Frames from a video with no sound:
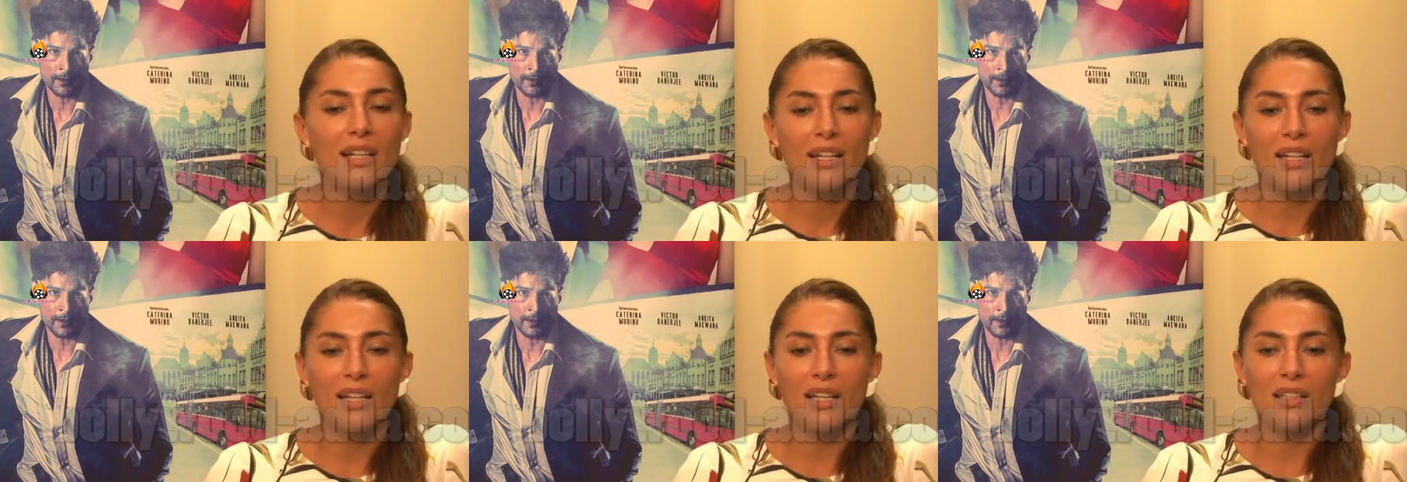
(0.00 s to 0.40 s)

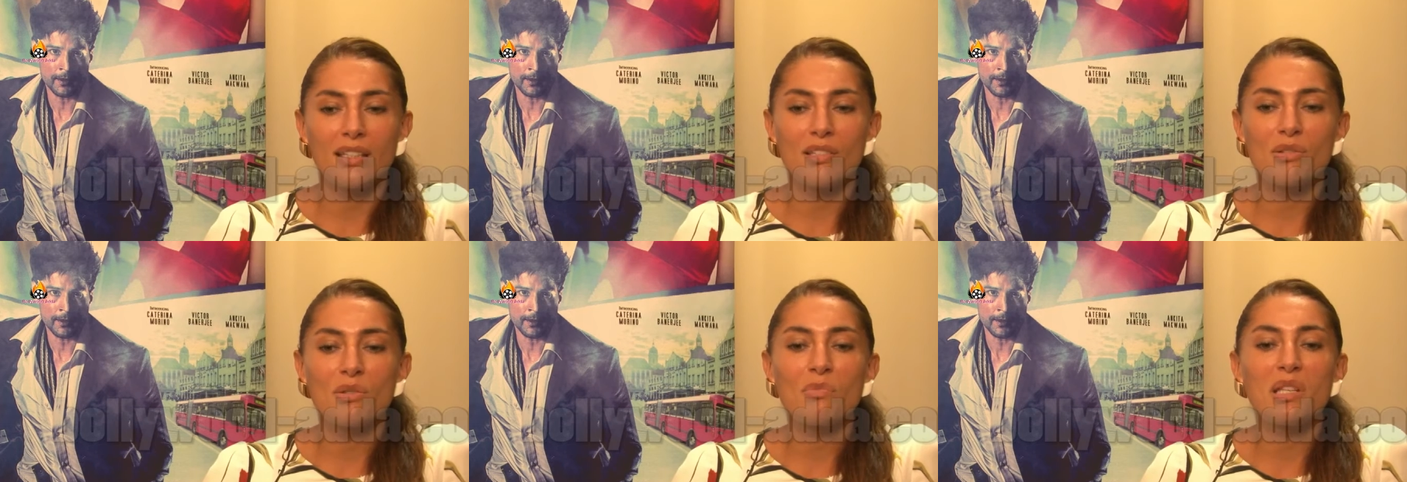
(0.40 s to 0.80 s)
Speaker 1: and
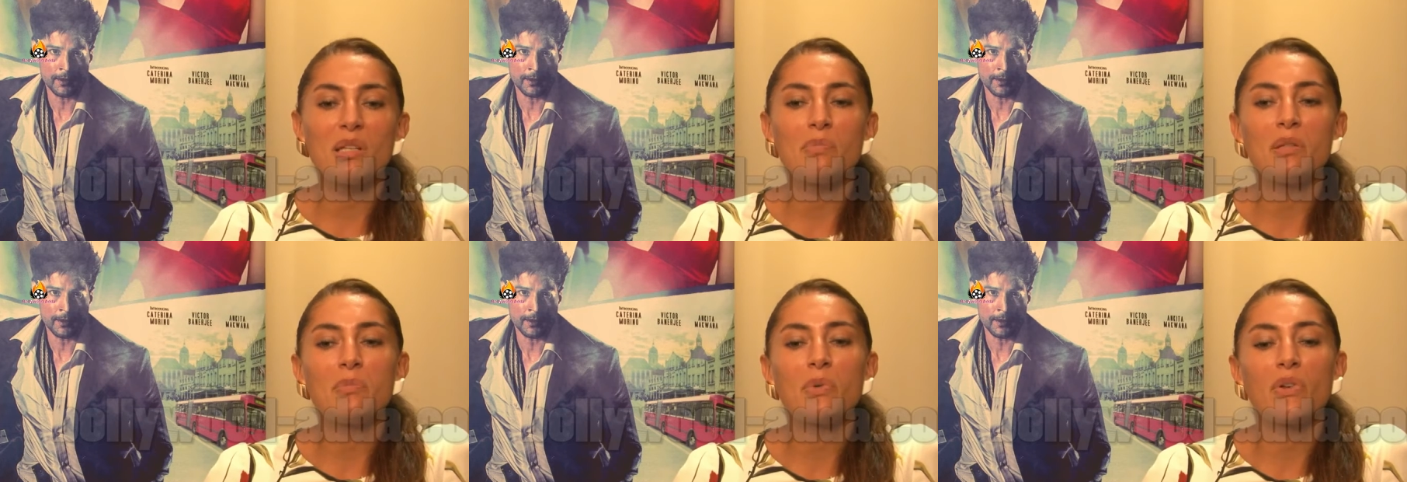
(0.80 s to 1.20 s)
there's so many
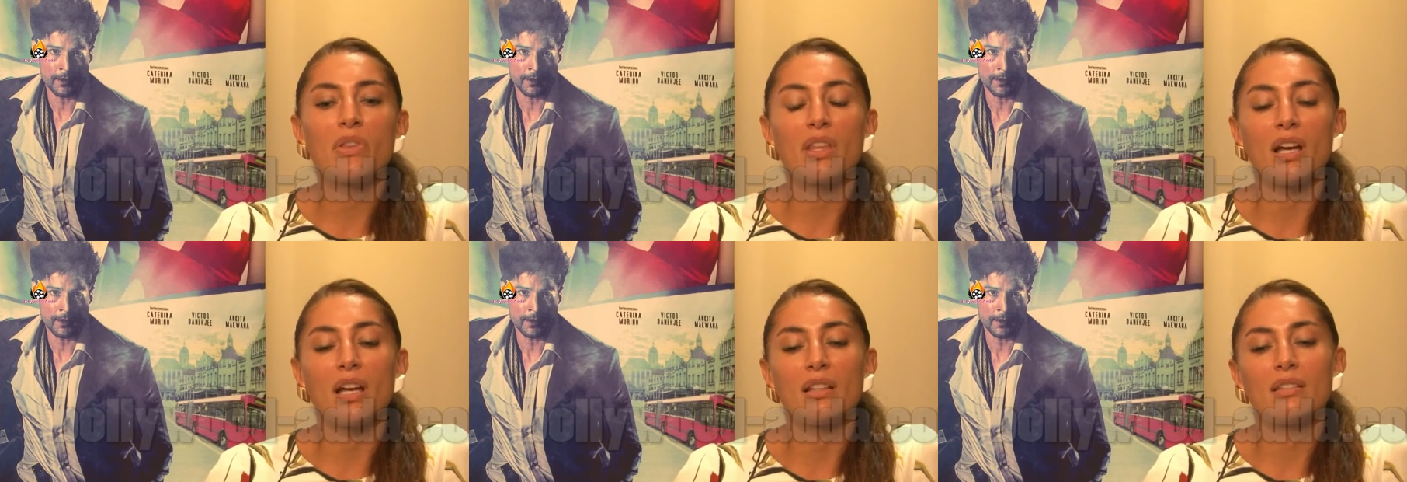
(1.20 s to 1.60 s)
people
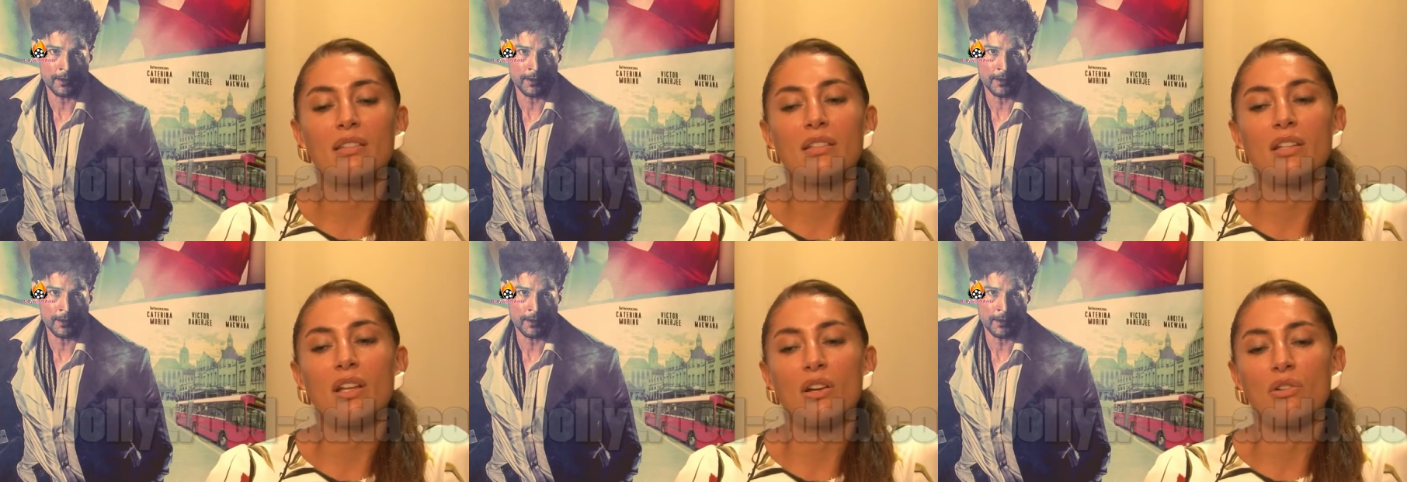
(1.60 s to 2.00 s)
that,
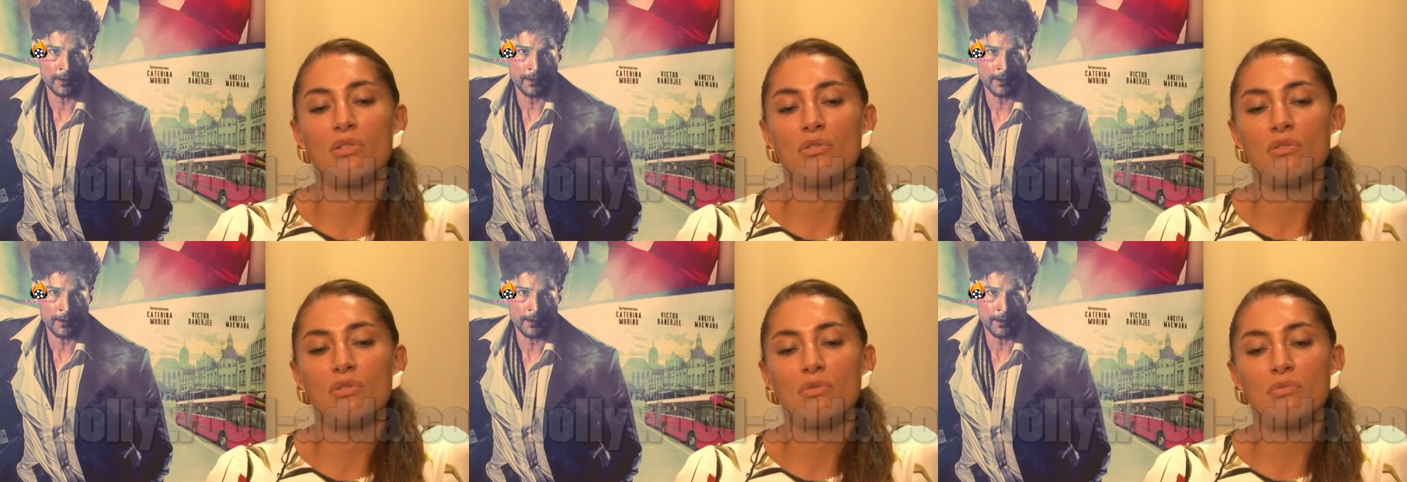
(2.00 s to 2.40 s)
you know,
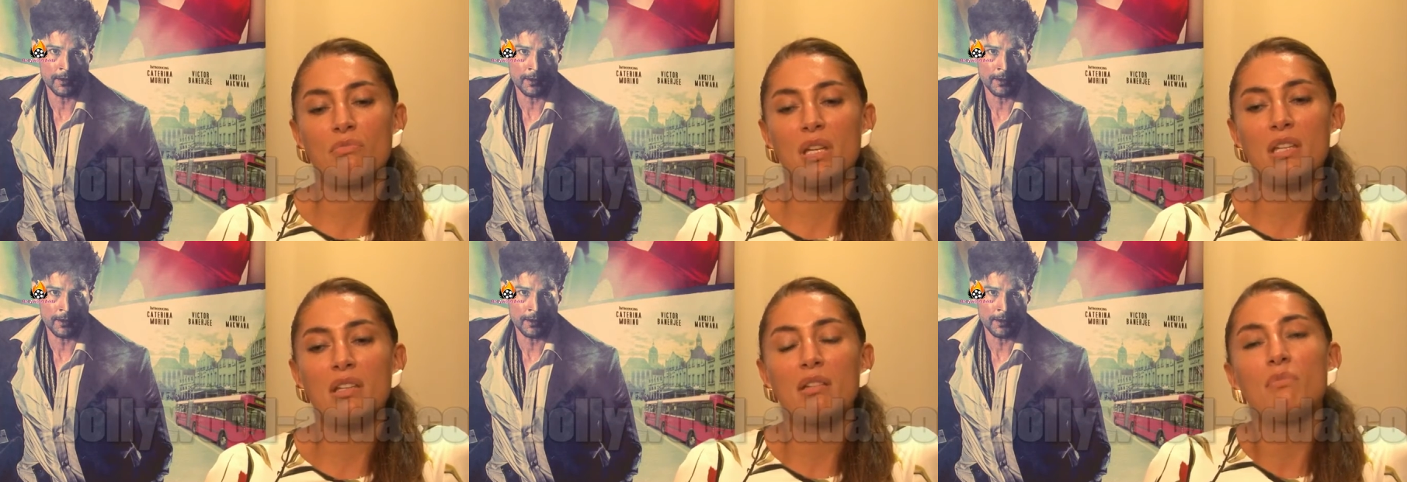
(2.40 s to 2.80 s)

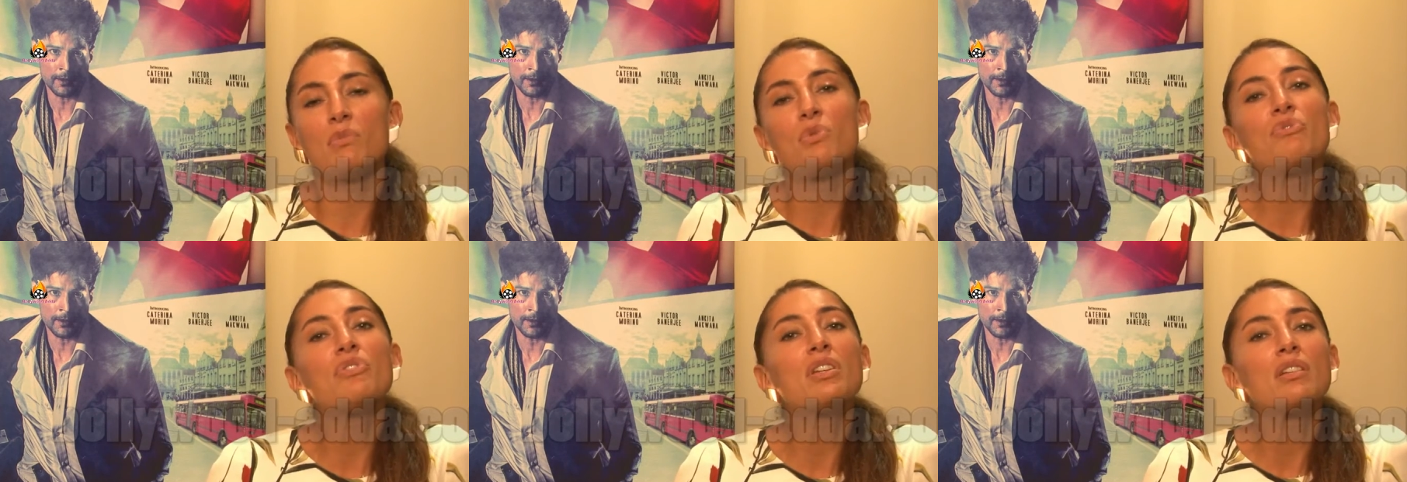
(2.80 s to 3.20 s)
make a
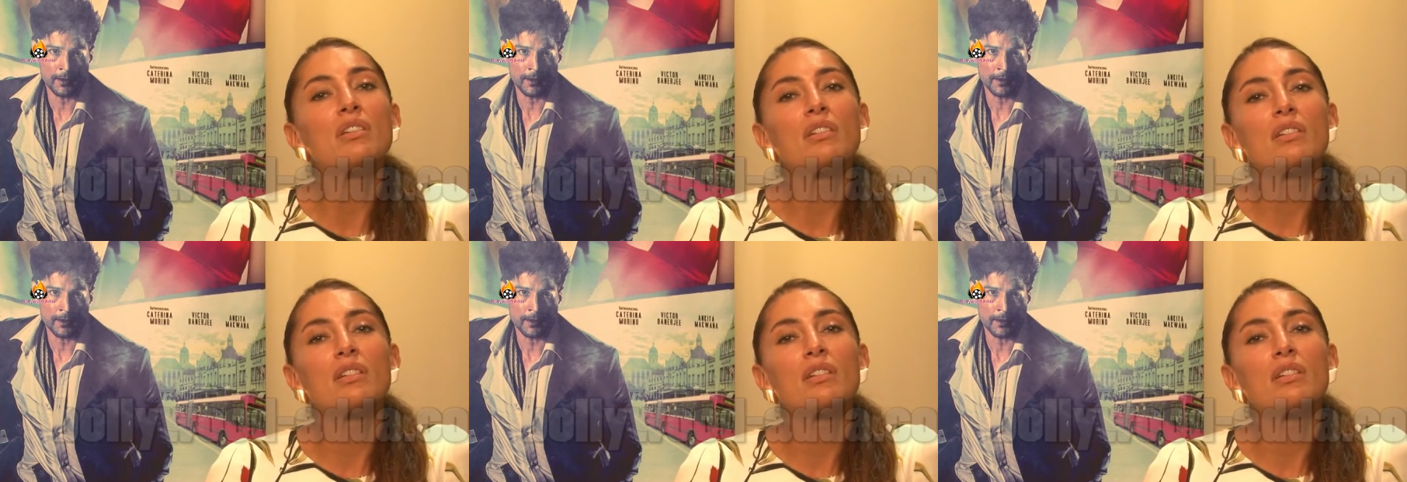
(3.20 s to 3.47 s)
movie.